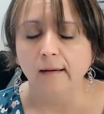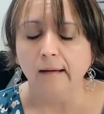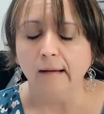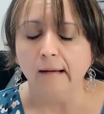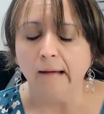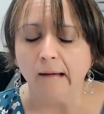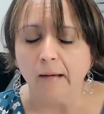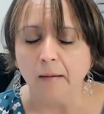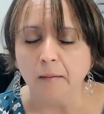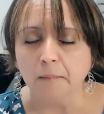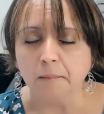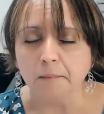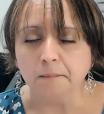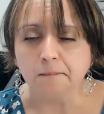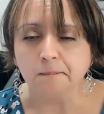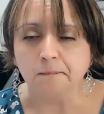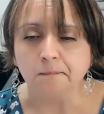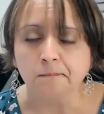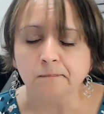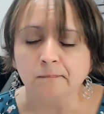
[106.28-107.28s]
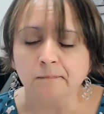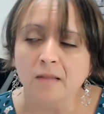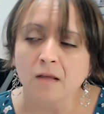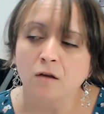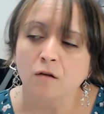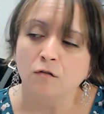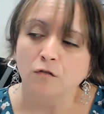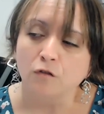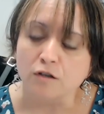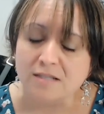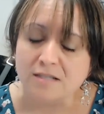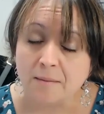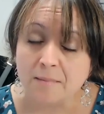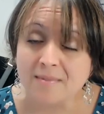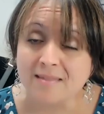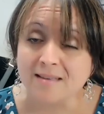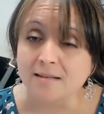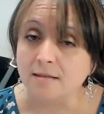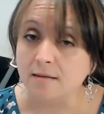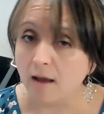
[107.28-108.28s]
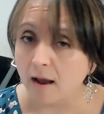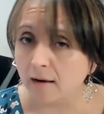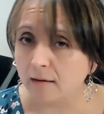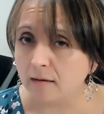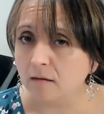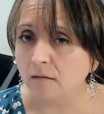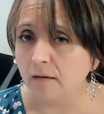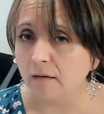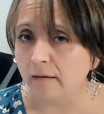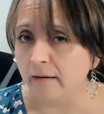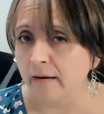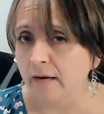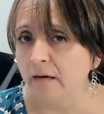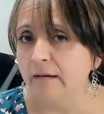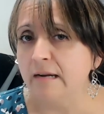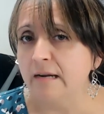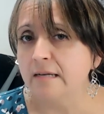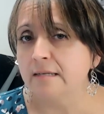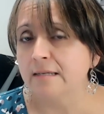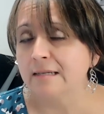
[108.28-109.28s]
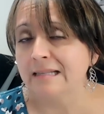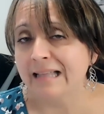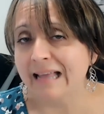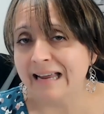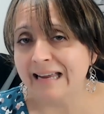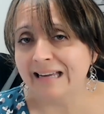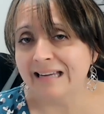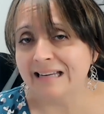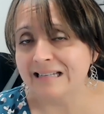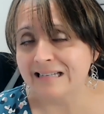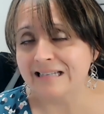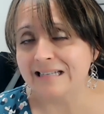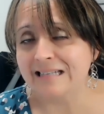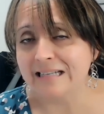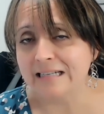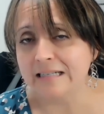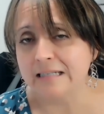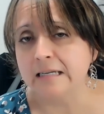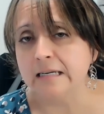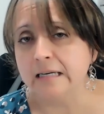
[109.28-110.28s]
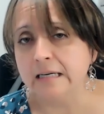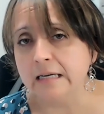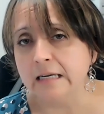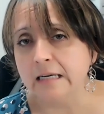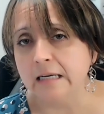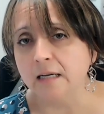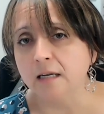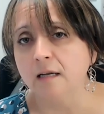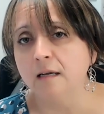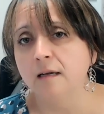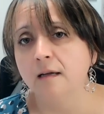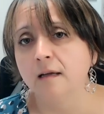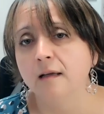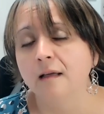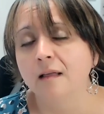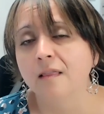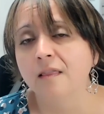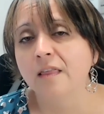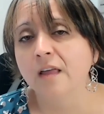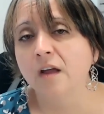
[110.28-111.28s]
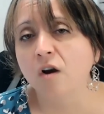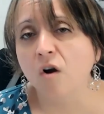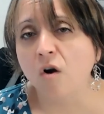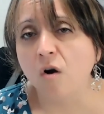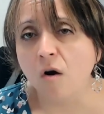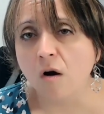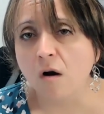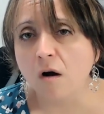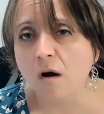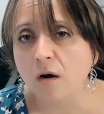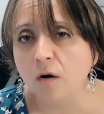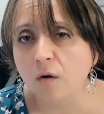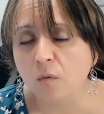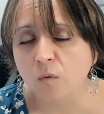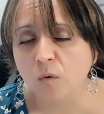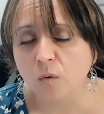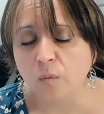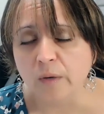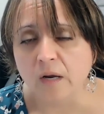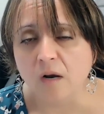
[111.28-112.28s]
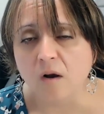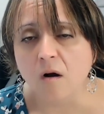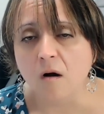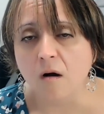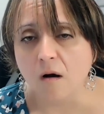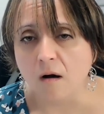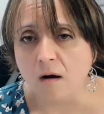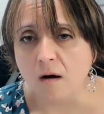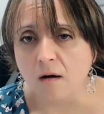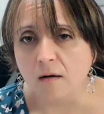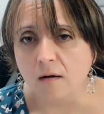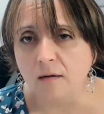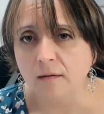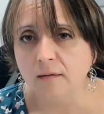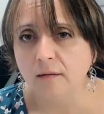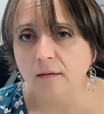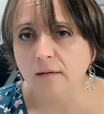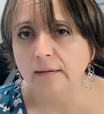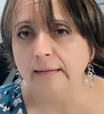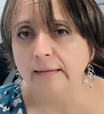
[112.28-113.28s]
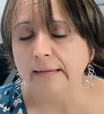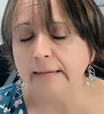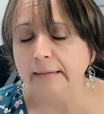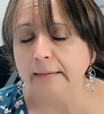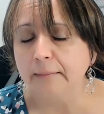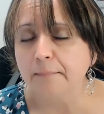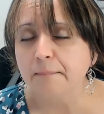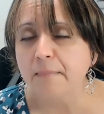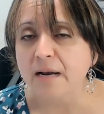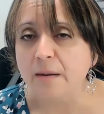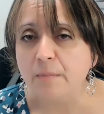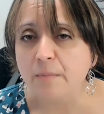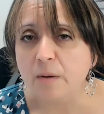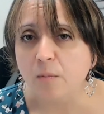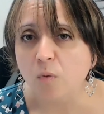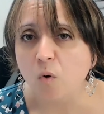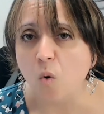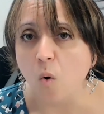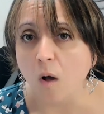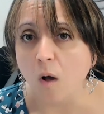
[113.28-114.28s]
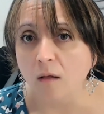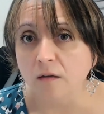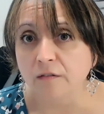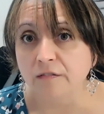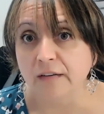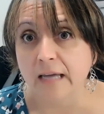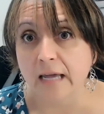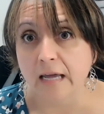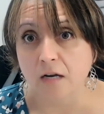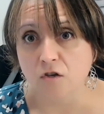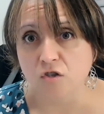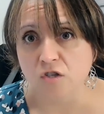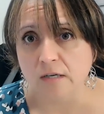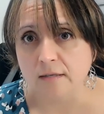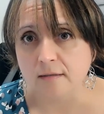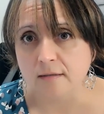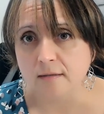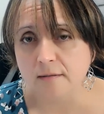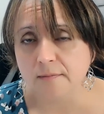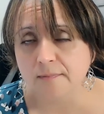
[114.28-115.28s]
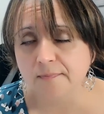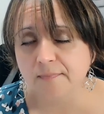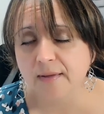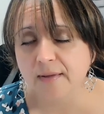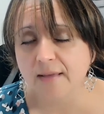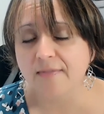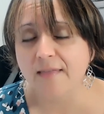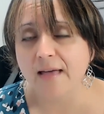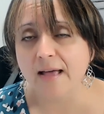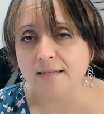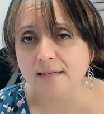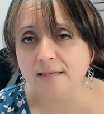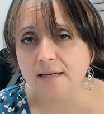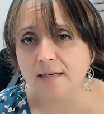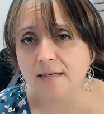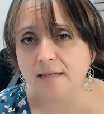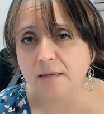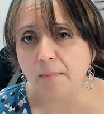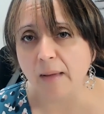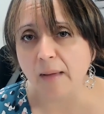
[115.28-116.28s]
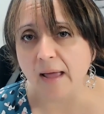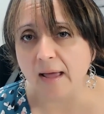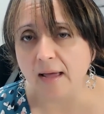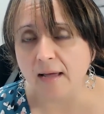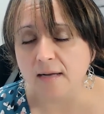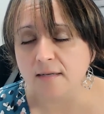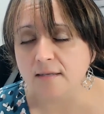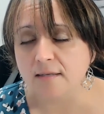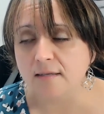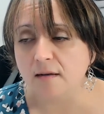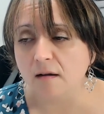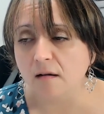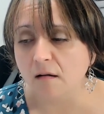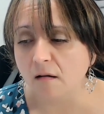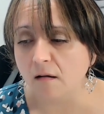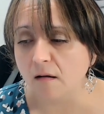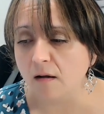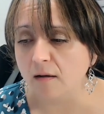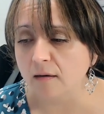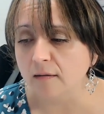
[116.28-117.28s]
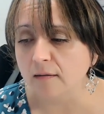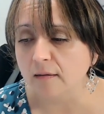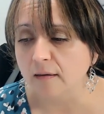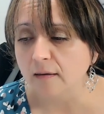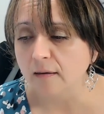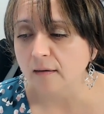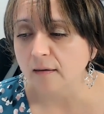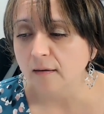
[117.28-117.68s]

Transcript: For some of the technical areas, like in CTE, there are what we call minimum qualifications. And that's going to depend on